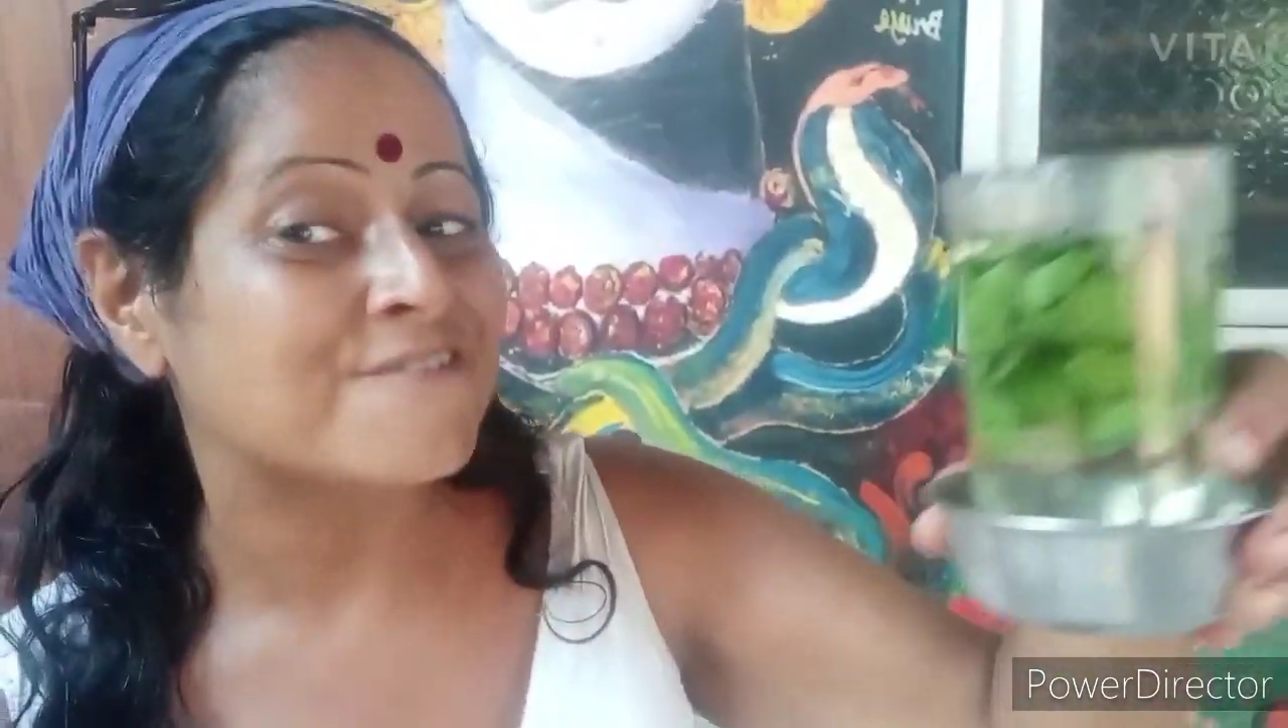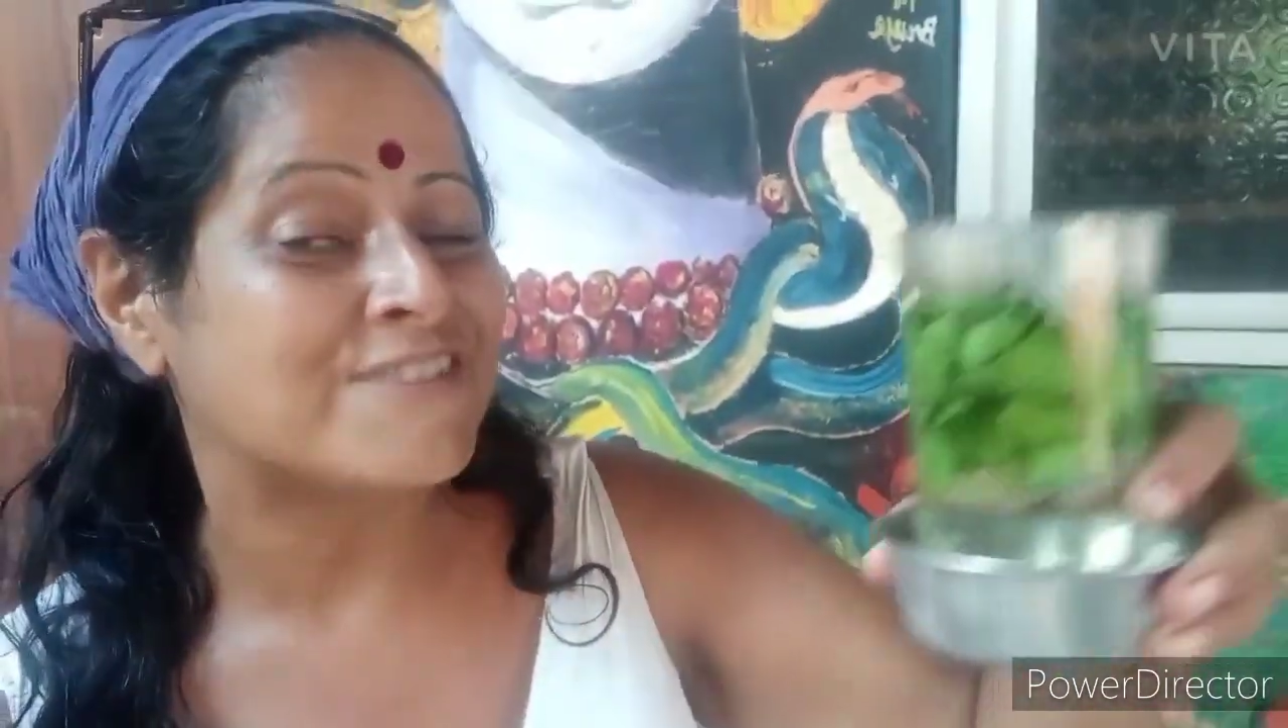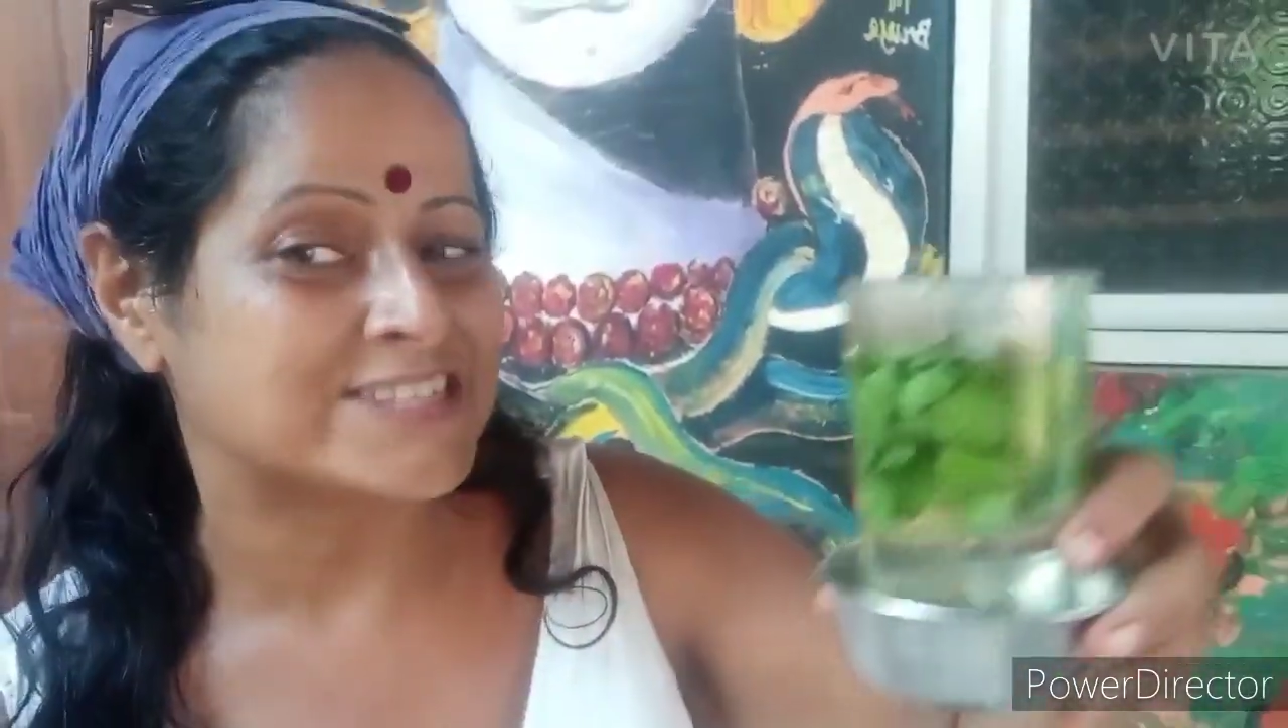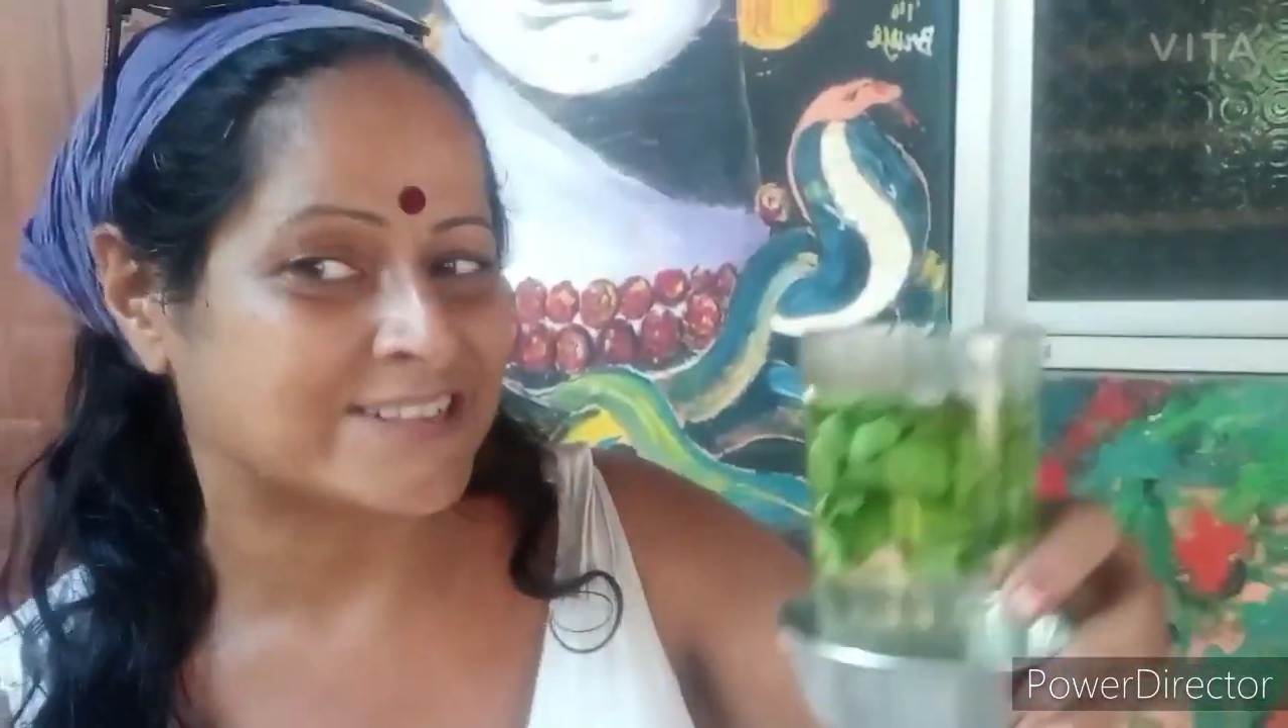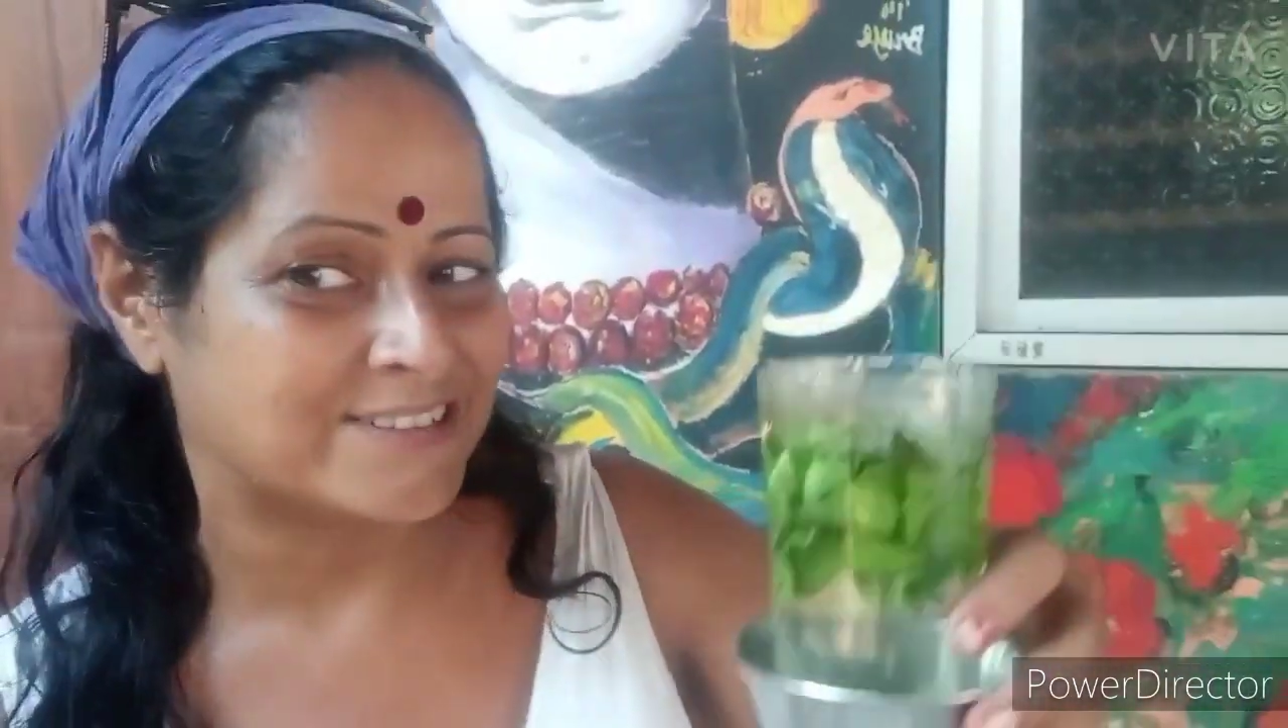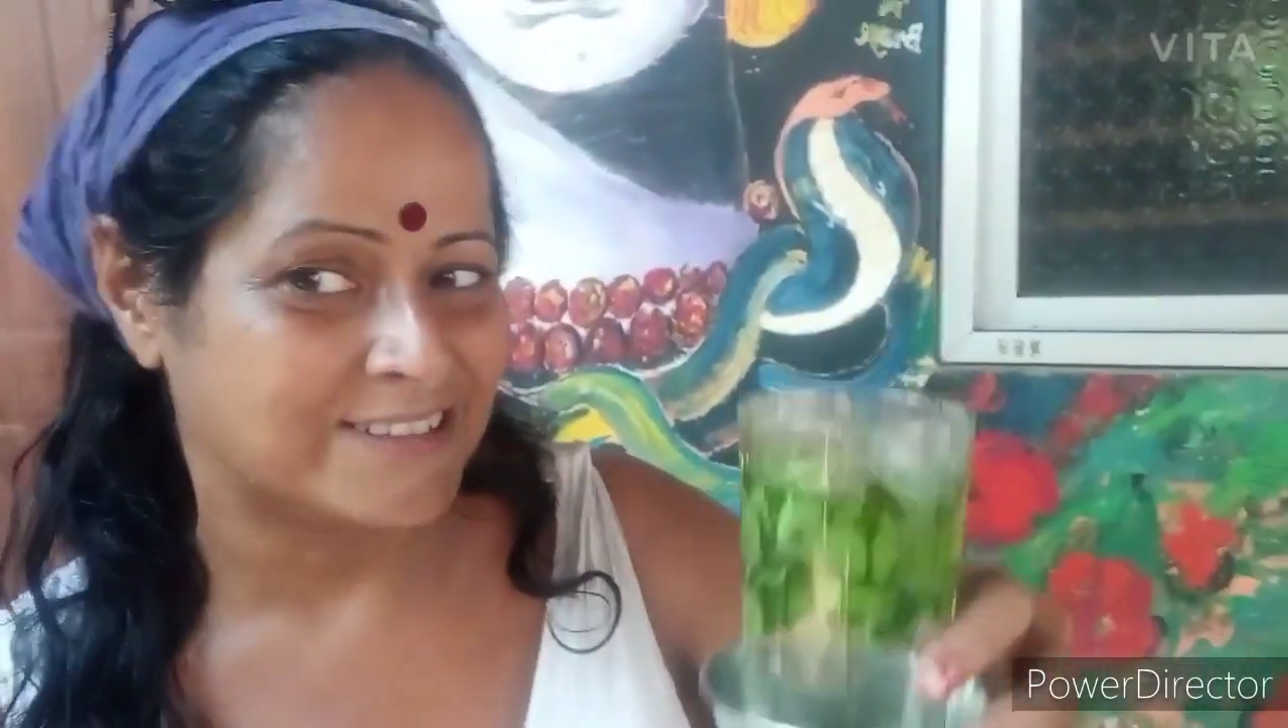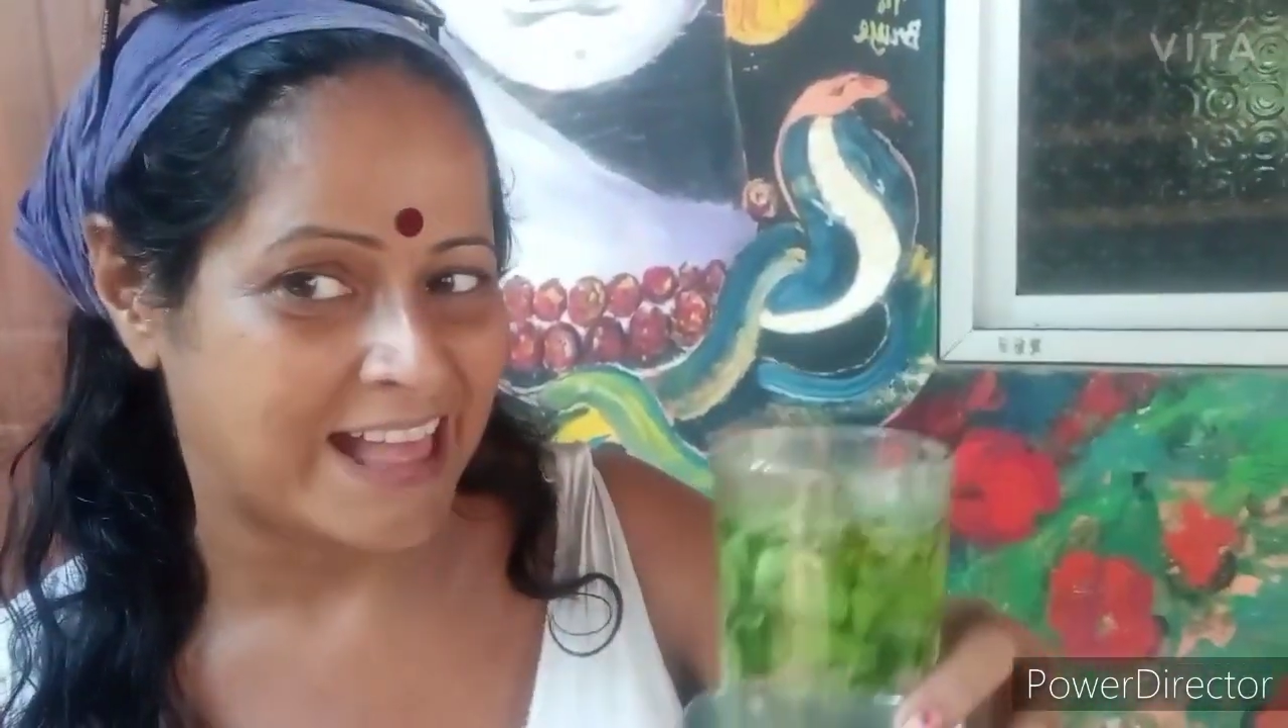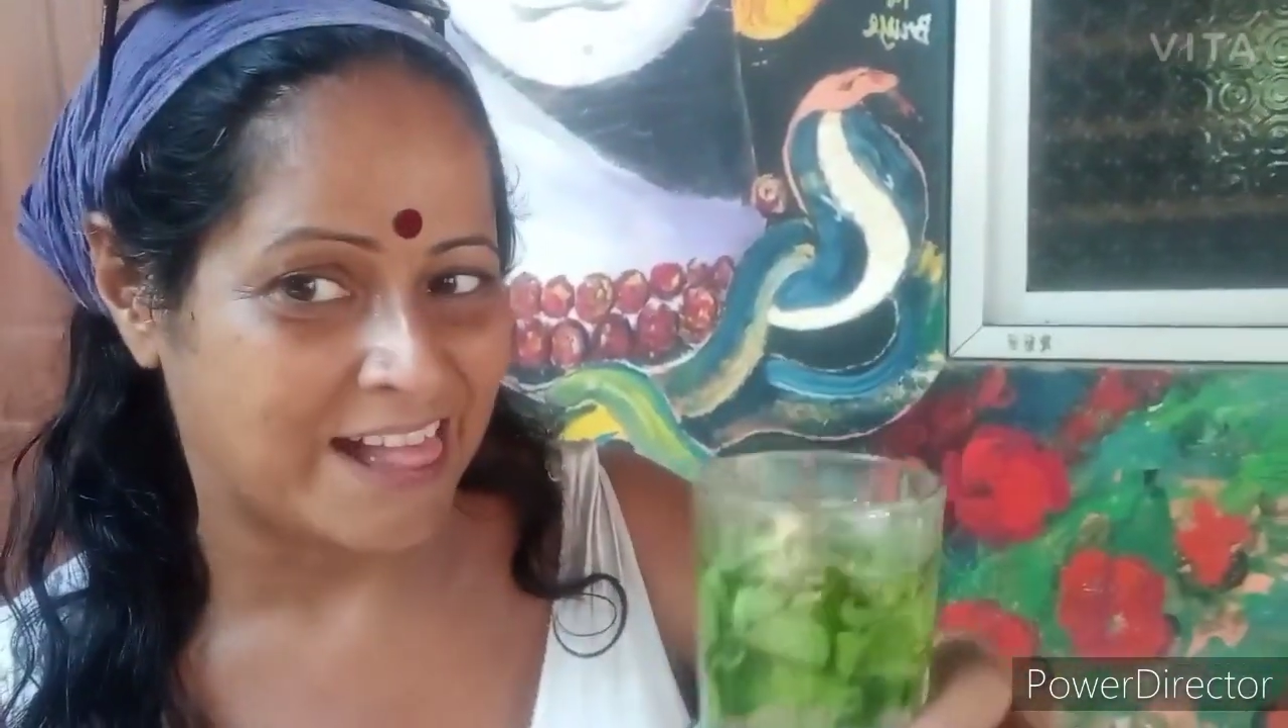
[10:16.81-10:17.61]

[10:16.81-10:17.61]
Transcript: physical